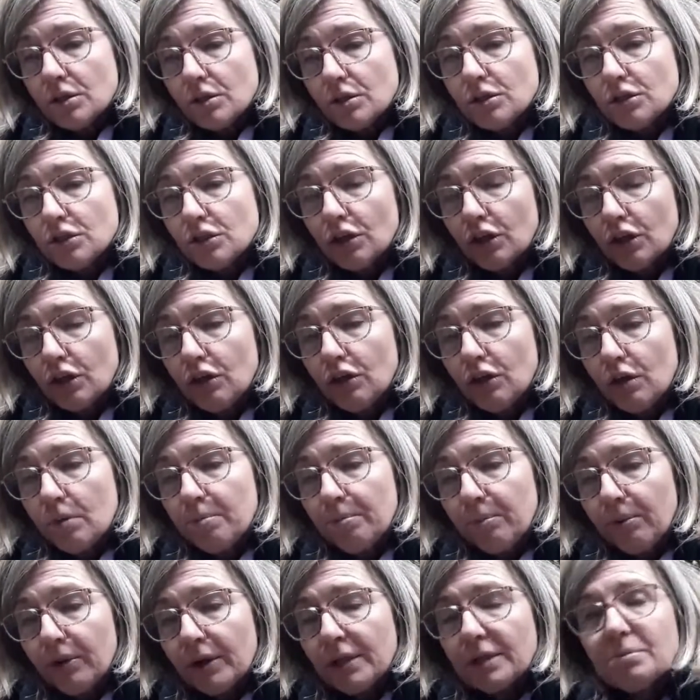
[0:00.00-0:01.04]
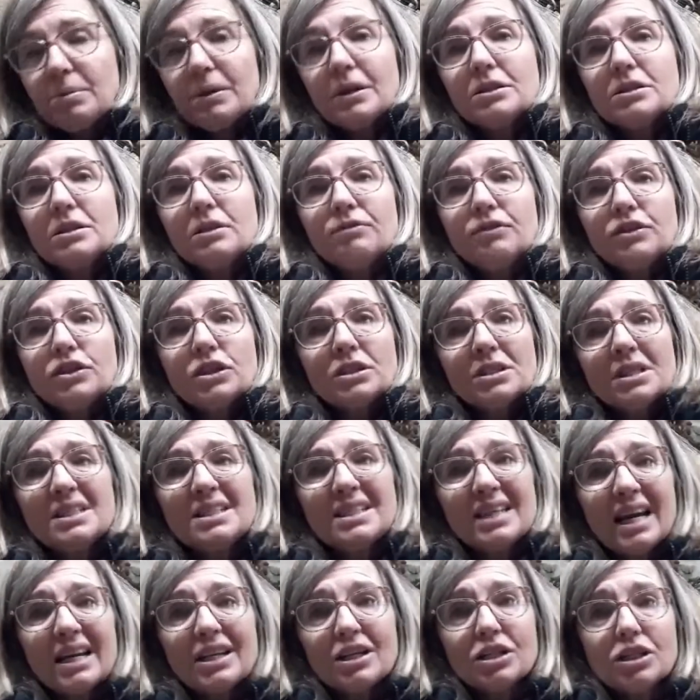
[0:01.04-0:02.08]
secure point, because if you just
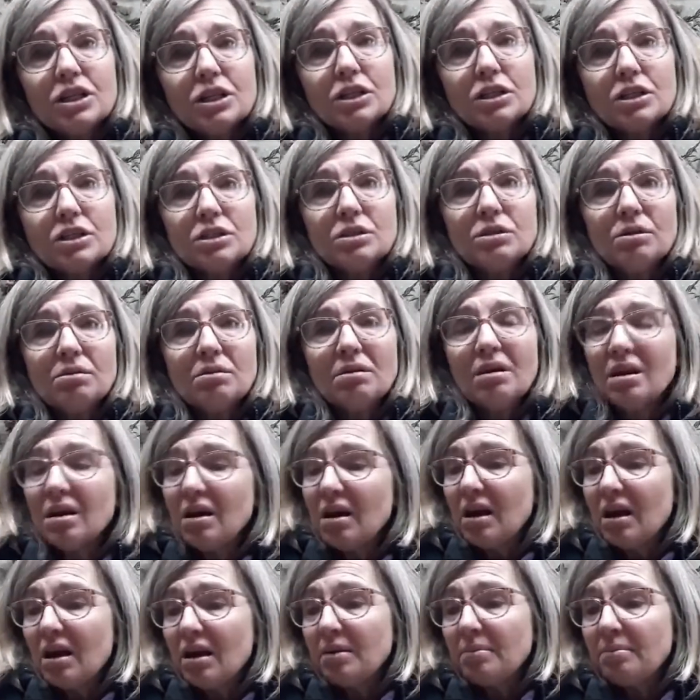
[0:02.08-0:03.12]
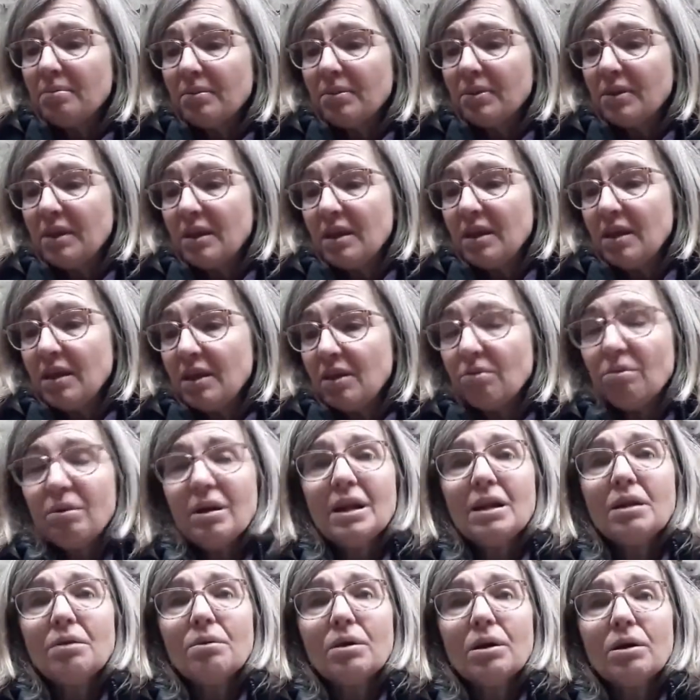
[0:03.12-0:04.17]
attach it to the
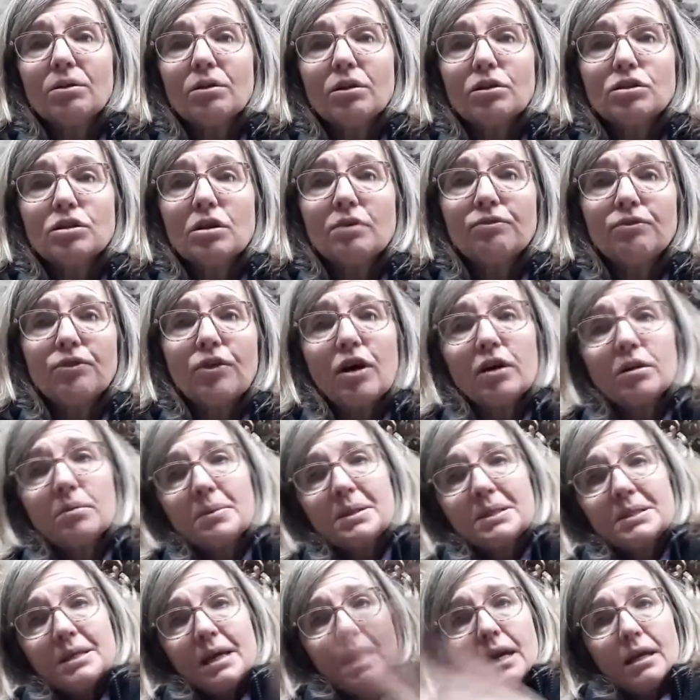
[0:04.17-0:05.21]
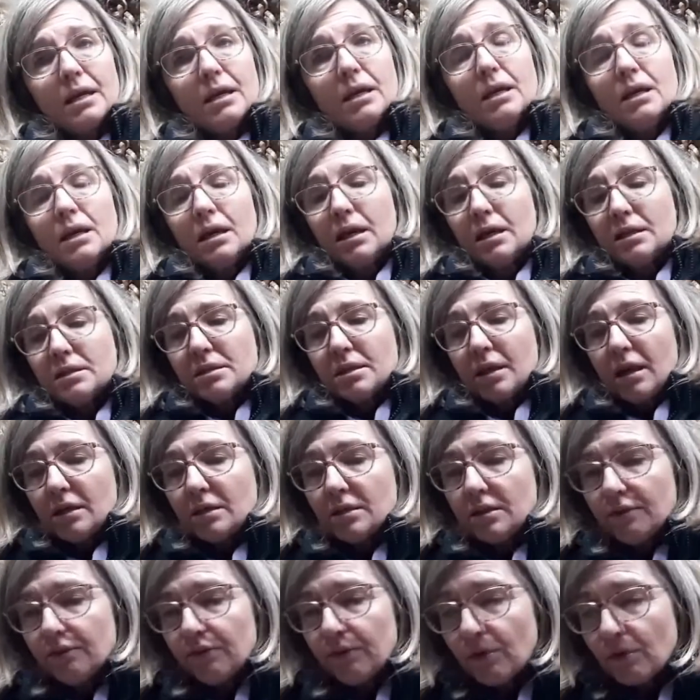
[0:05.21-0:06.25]
greenery on the top, for argument's sake, it's
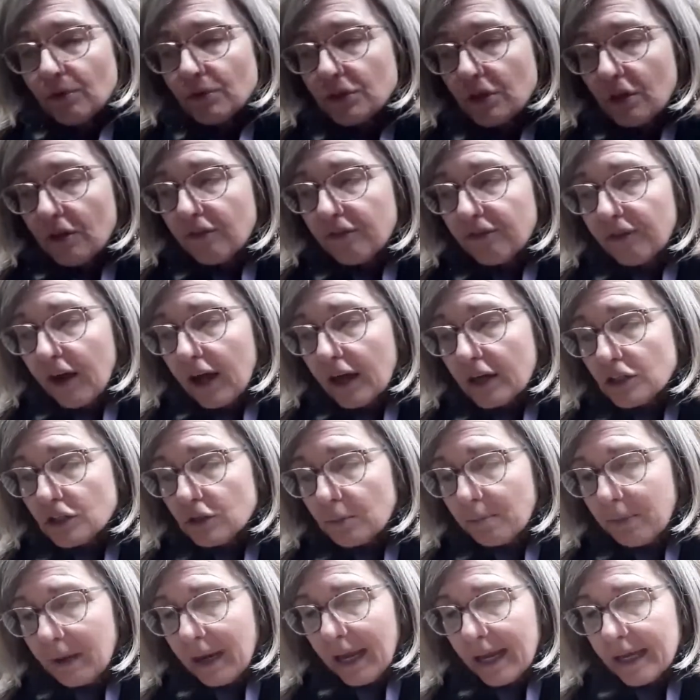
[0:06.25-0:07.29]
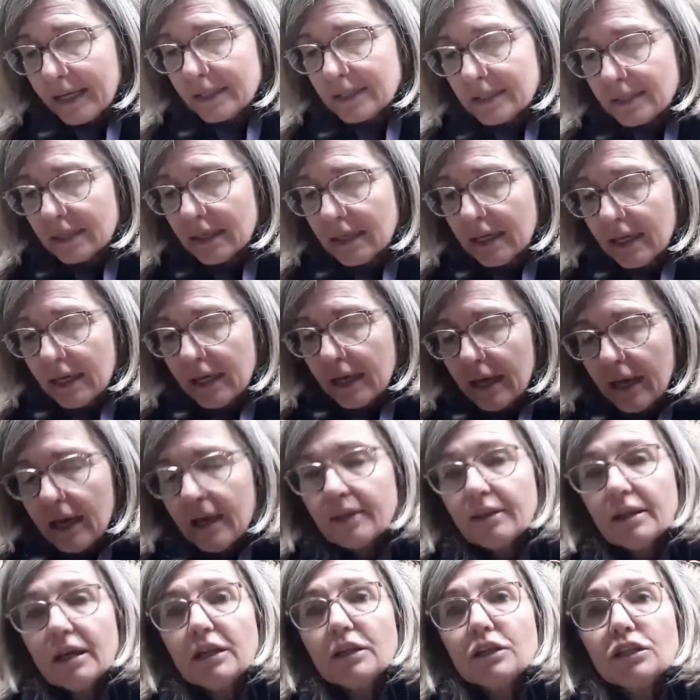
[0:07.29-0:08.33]
going to fall. So find your place
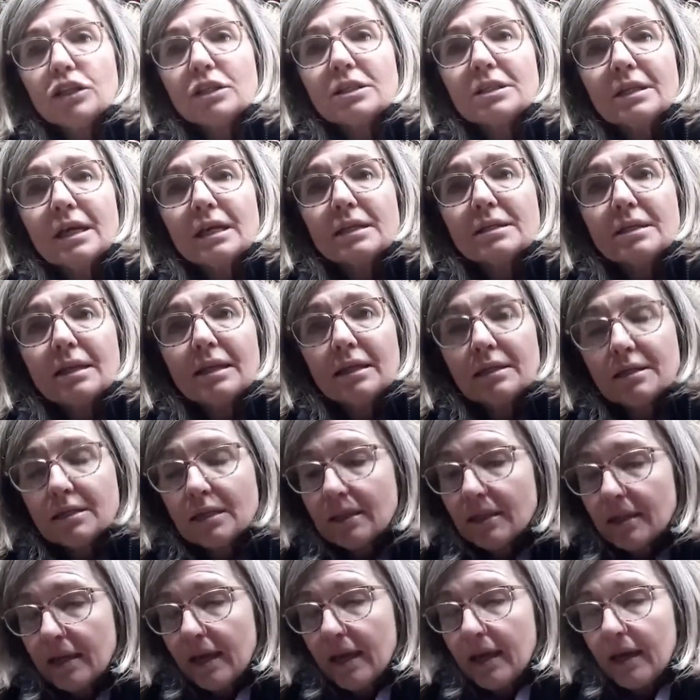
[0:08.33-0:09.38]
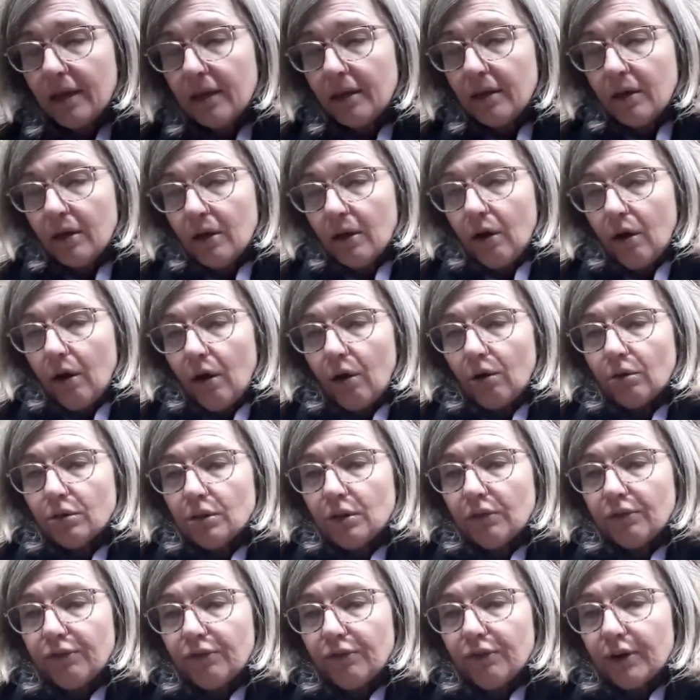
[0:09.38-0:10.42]
and then just nestle it in there, hold
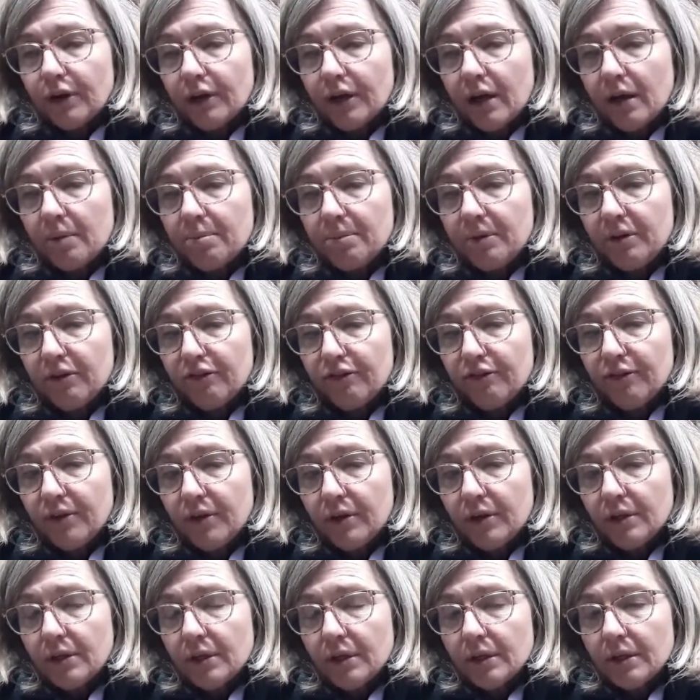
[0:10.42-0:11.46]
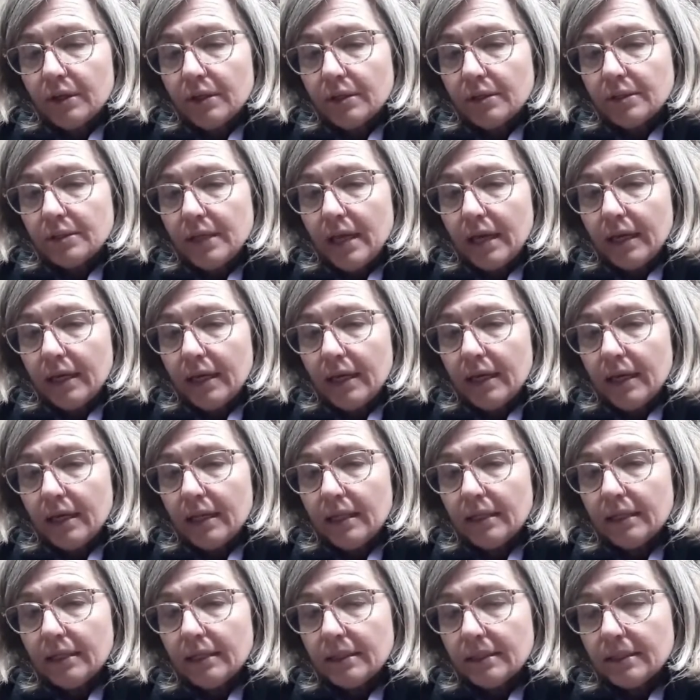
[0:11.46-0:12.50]
it for a couple of
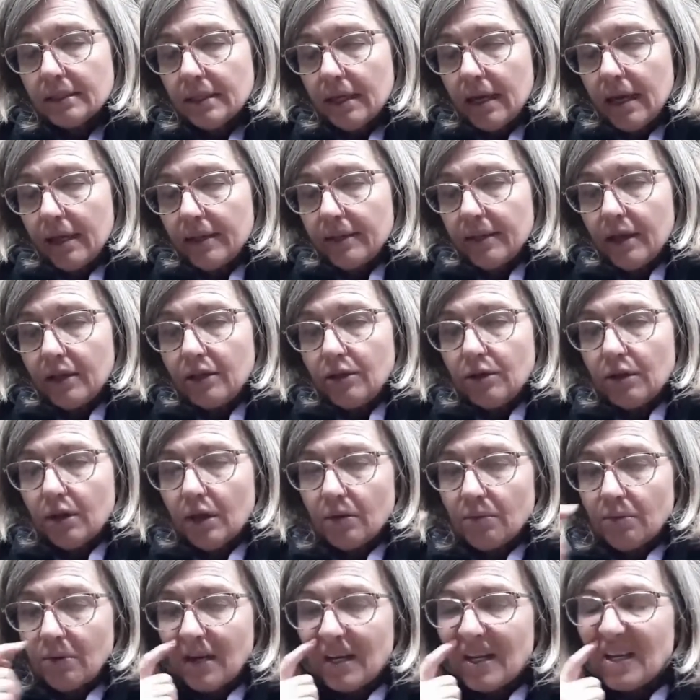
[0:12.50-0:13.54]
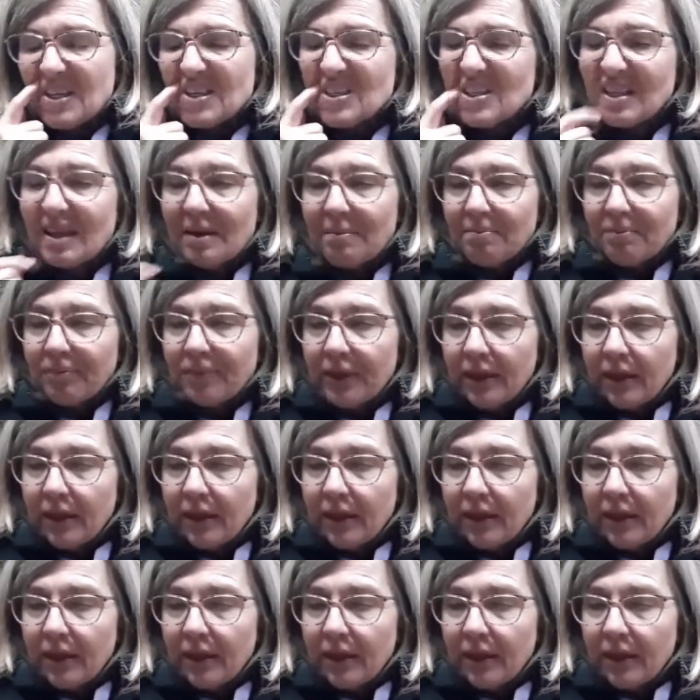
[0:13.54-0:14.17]
seconds, and then you can release them.